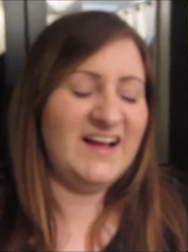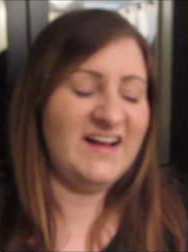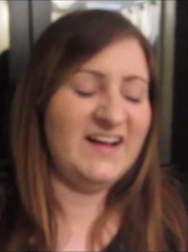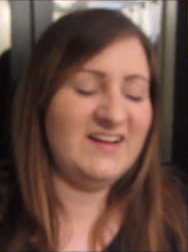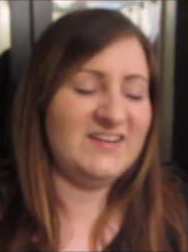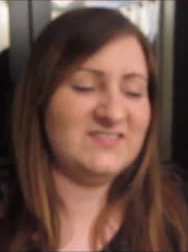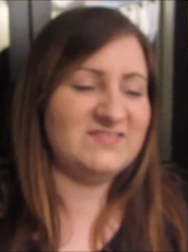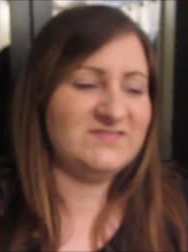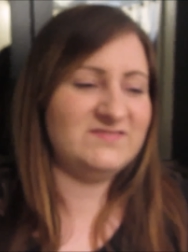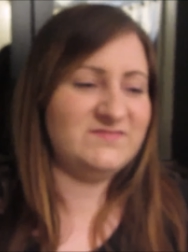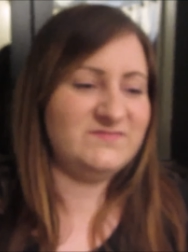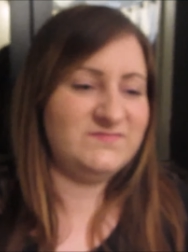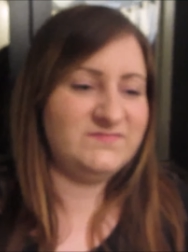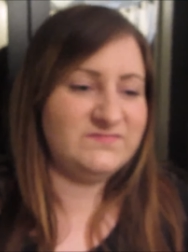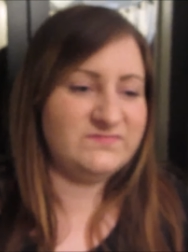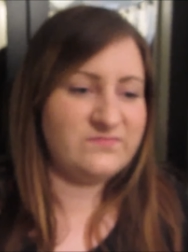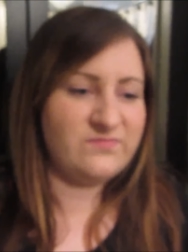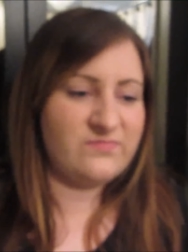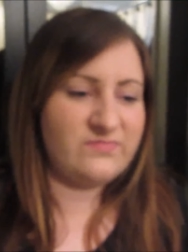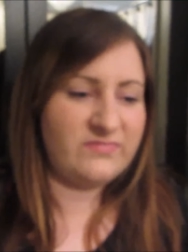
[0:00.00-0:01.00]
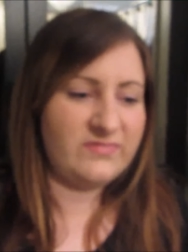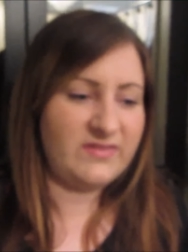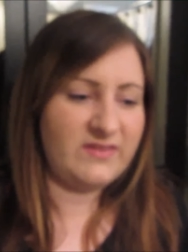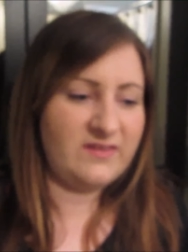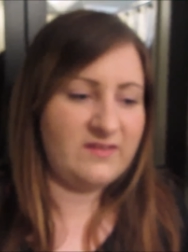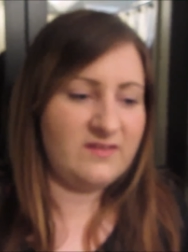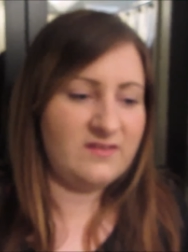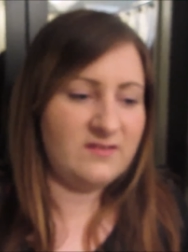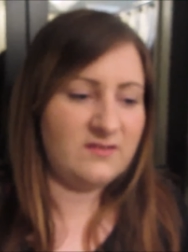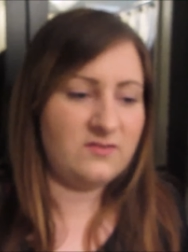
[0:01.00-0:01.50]
Um,
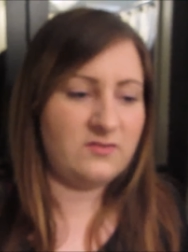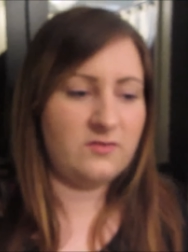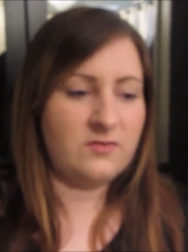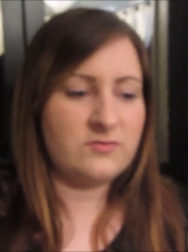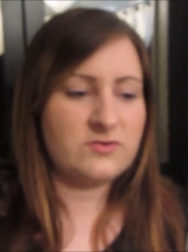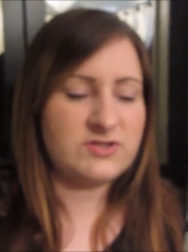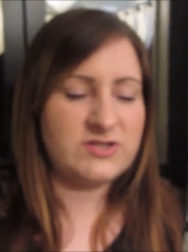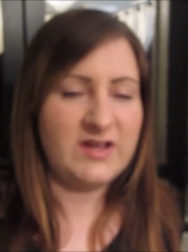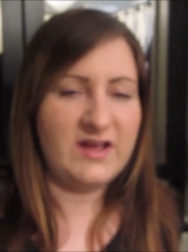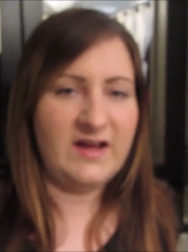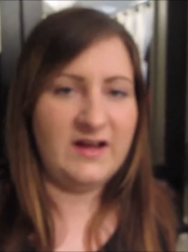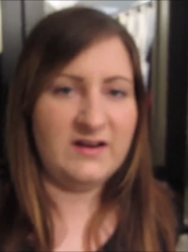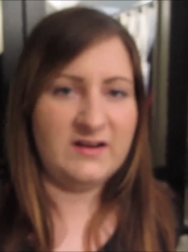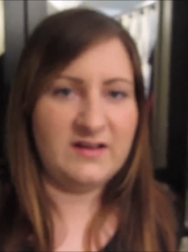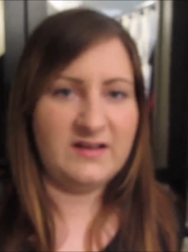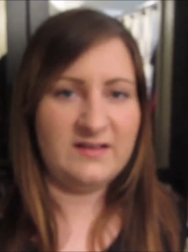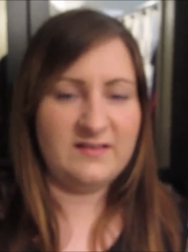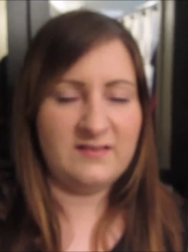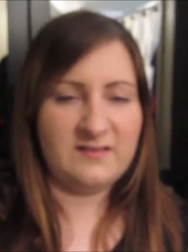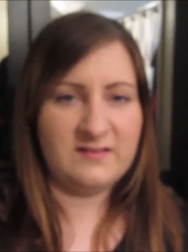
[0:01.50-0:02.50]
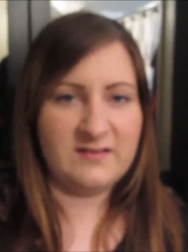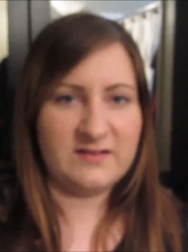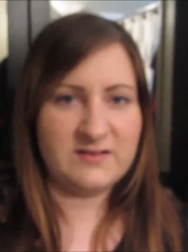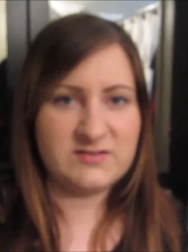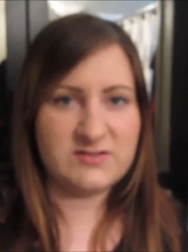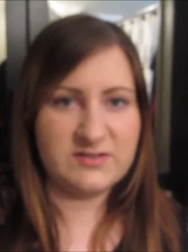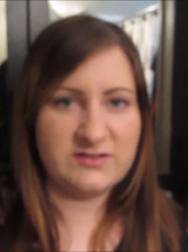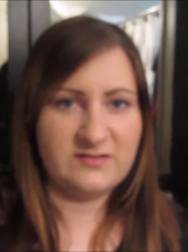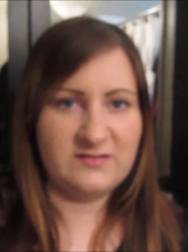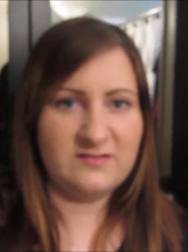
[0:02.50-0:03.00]
so she had a
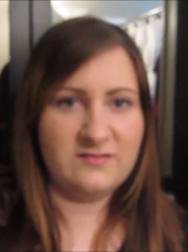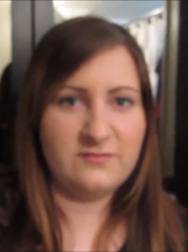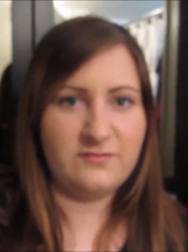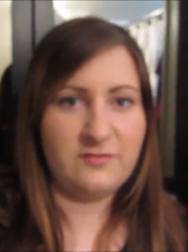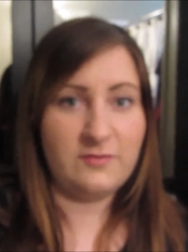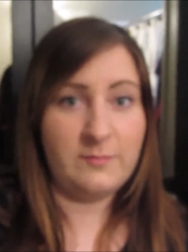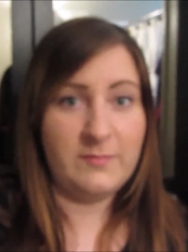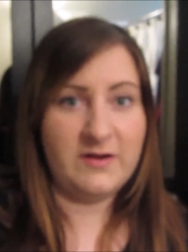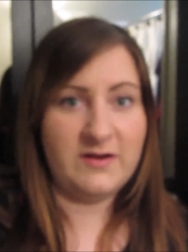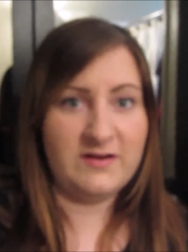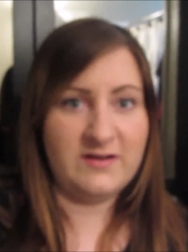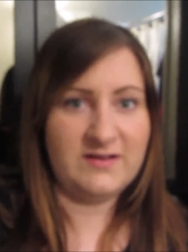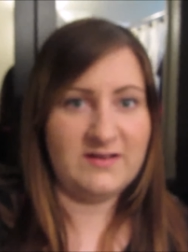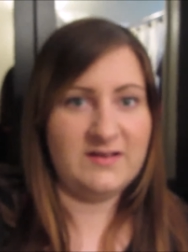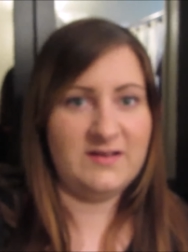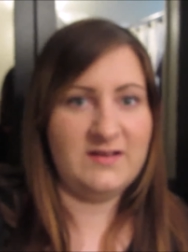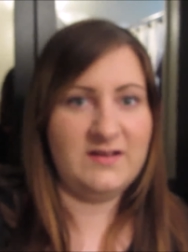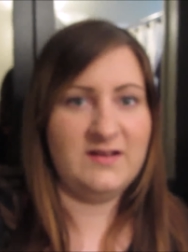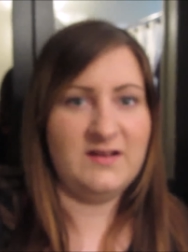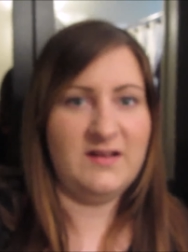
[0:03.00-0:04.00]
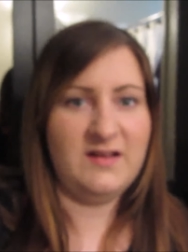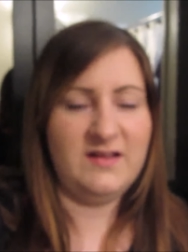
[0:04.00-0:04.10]
cancellation for Monday,